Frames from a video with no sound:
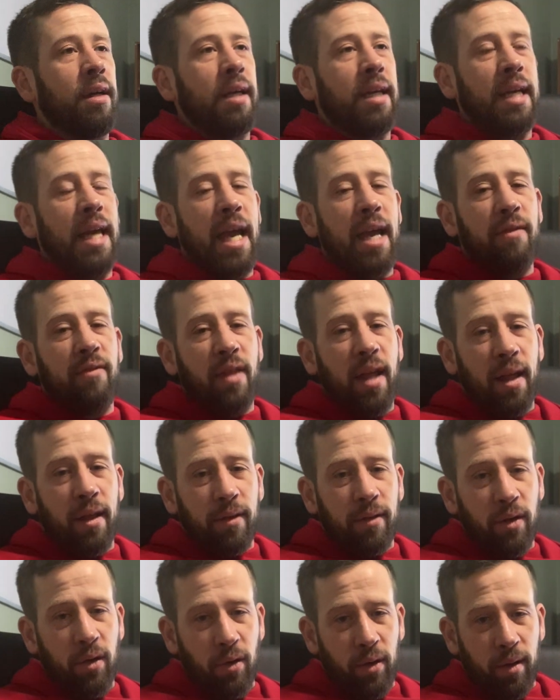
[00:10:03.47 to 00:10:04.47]
gave
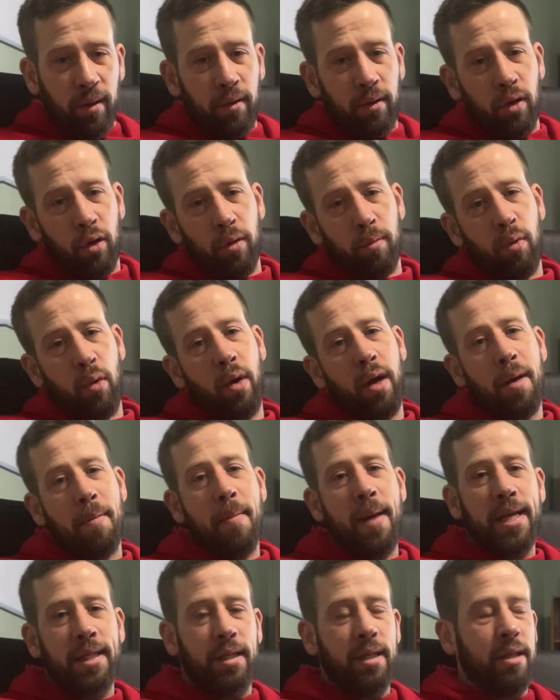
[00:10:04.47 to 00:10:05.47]
that little boy a
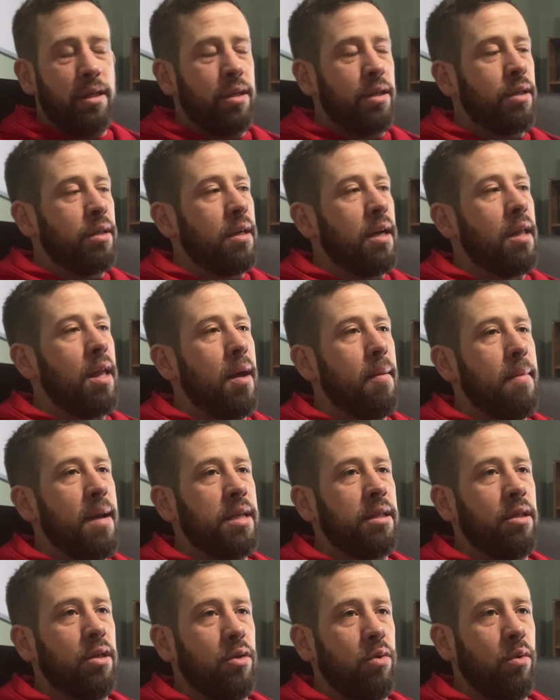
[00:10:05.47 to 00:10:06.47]
message. And that
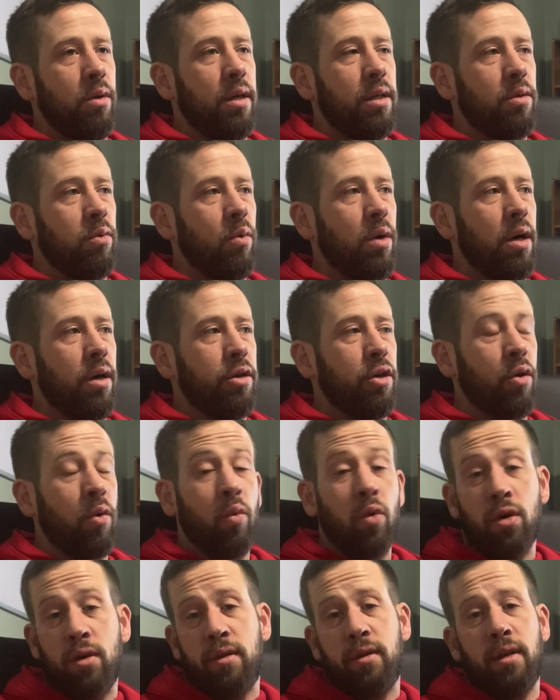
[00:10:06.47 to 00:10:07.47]
message was, well, you're
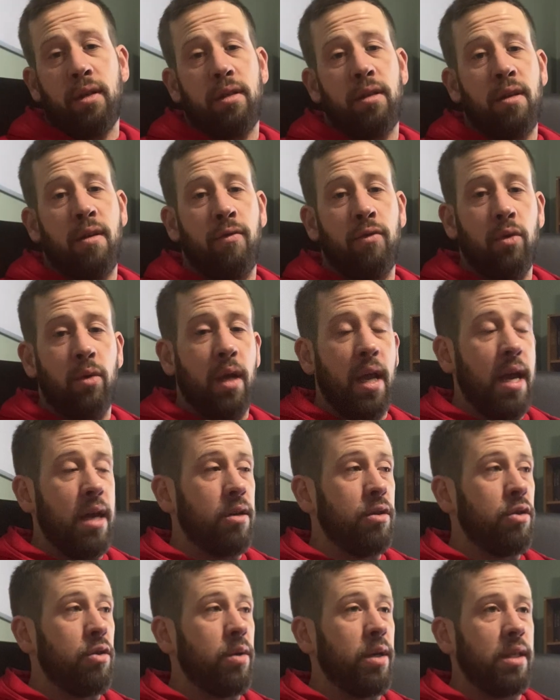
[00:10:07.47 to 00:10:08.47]
worthless. If you
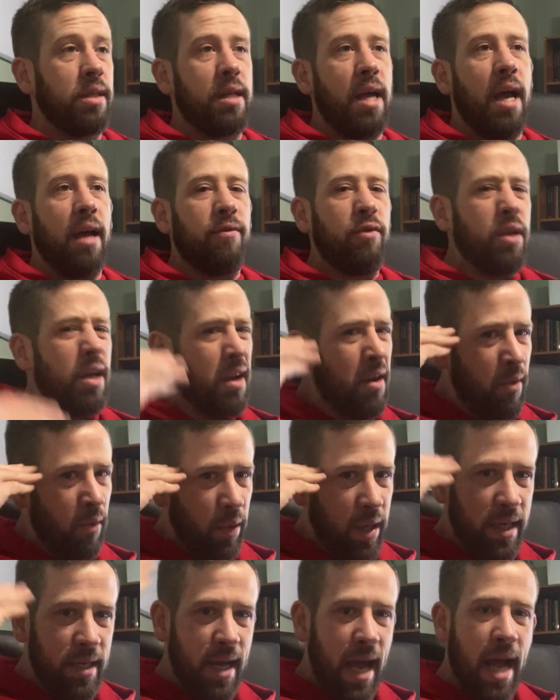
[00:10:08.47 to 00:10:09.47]
can't
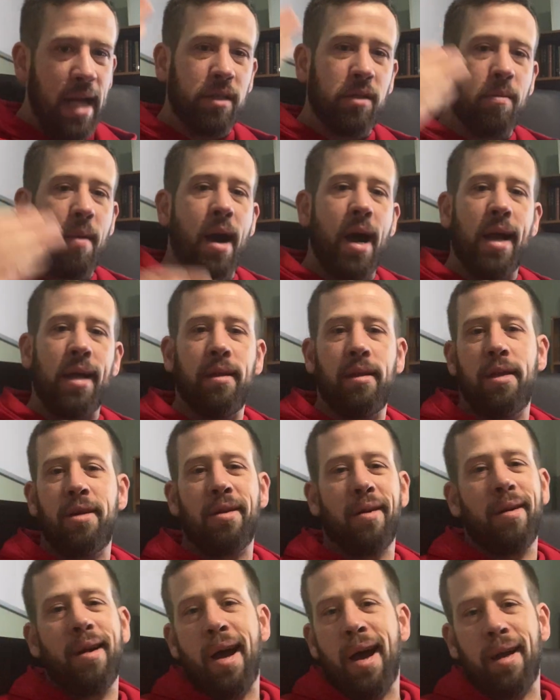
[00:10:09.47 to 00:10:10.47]
read dad's mind, then
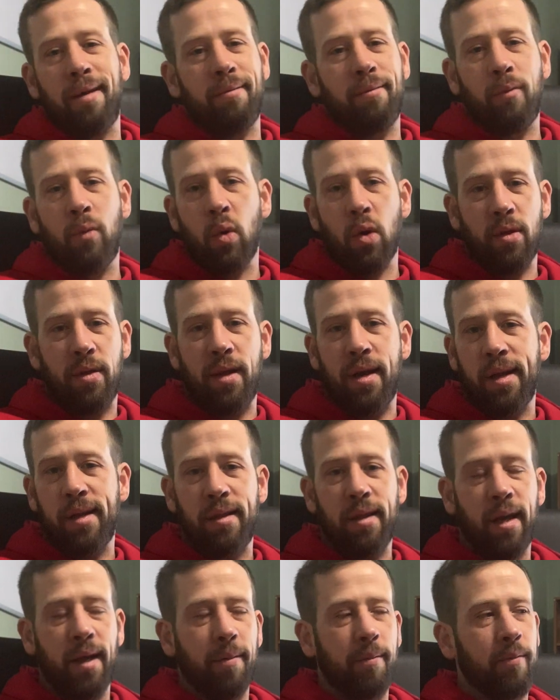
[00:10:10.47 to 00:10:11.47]
you're not worth
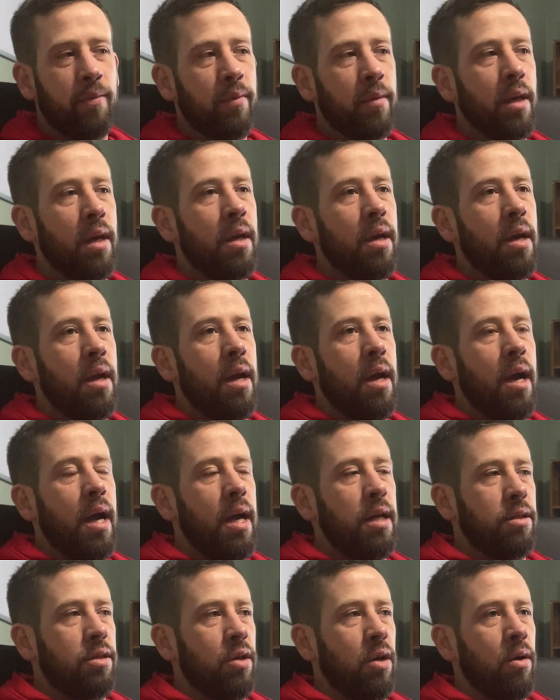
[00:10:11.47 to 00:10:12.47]
anything.
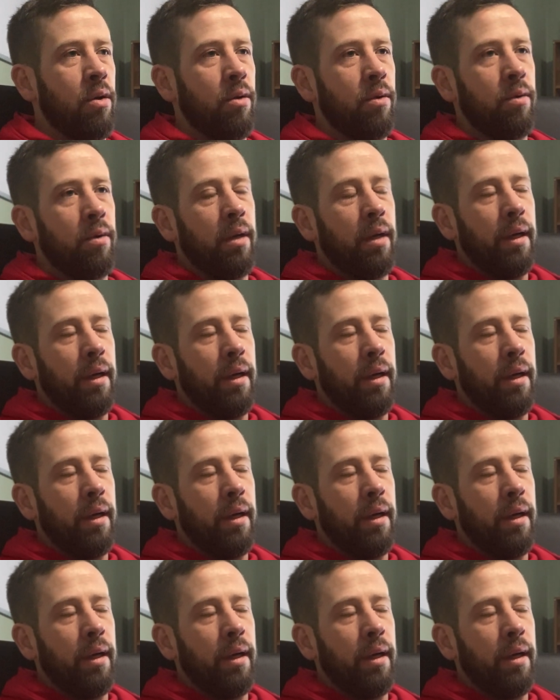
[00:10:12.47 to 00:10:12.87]
And so